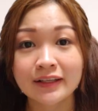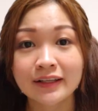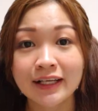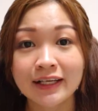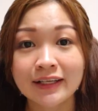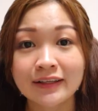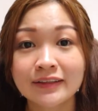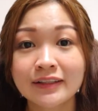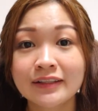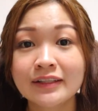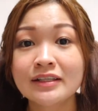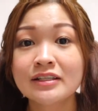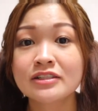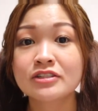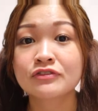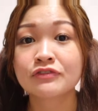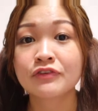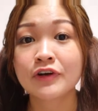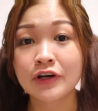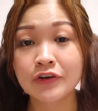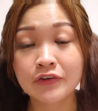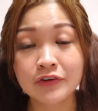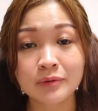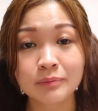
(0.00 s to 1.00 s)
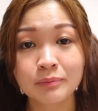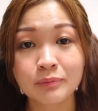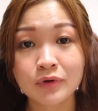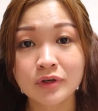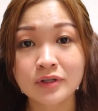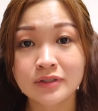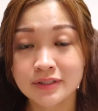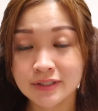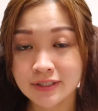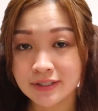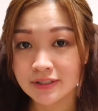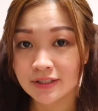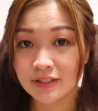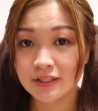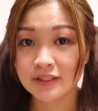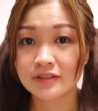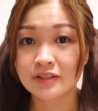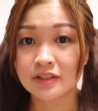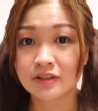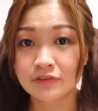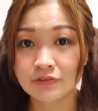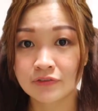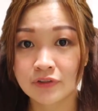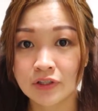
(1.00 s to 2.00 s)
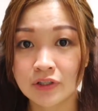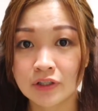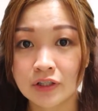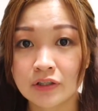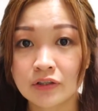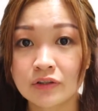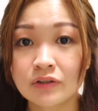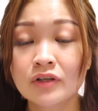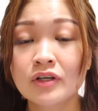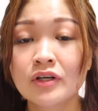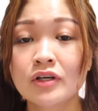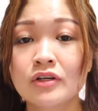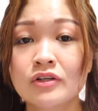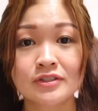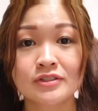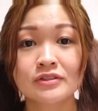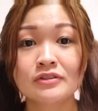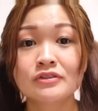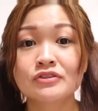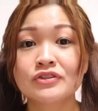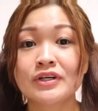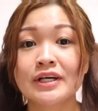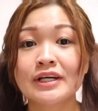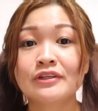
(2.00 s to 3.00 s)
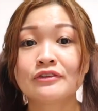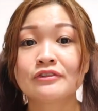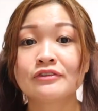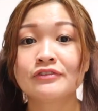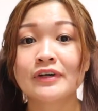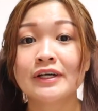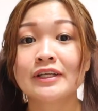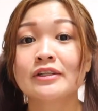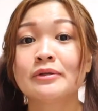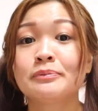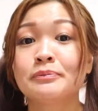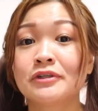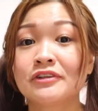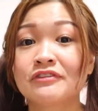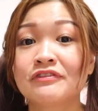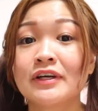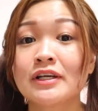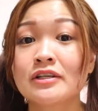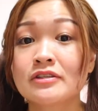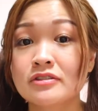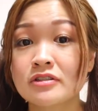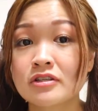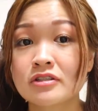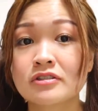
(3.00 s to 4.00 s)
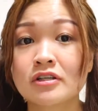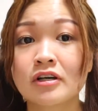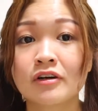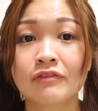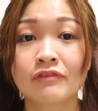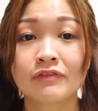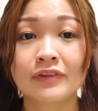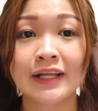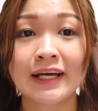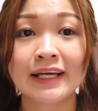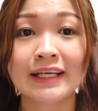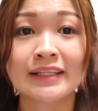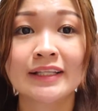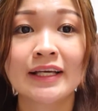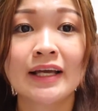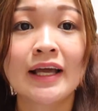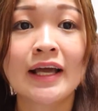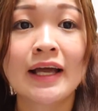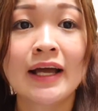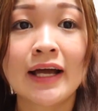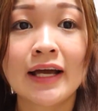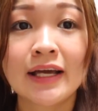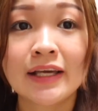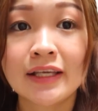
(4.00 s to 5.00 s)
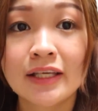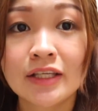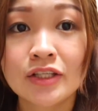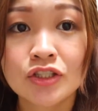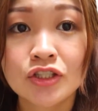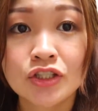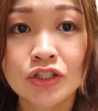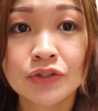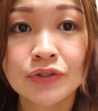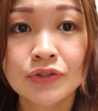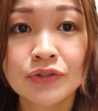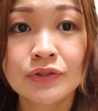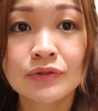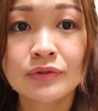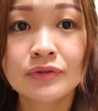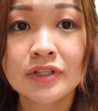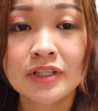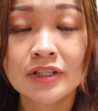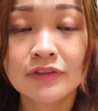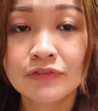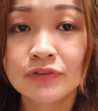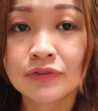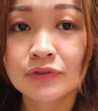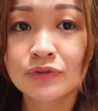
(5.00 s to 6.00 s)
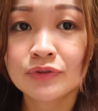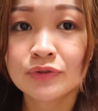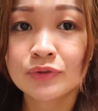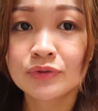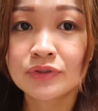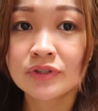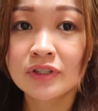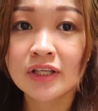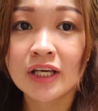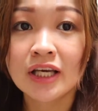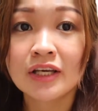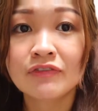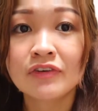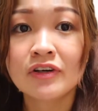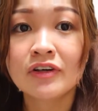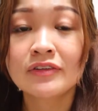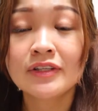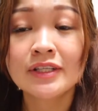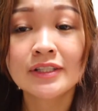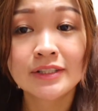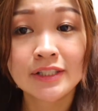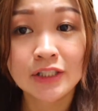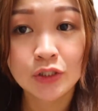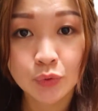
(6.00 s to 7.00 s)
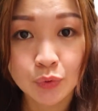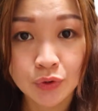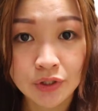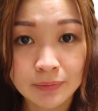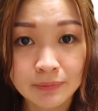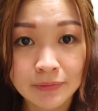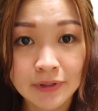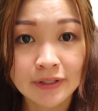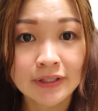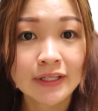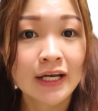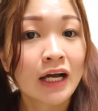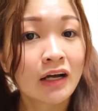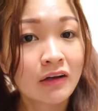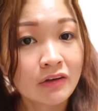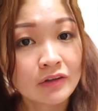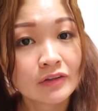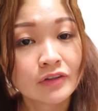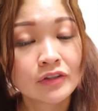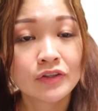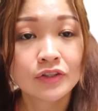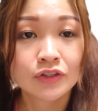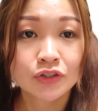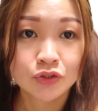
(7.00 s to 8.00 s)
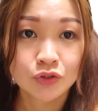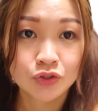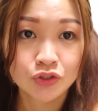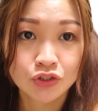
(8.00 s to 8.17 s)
Lighting is very important in the video, so try to find the perfect source of light. I can show you if you do not have all this equipment, how you're going to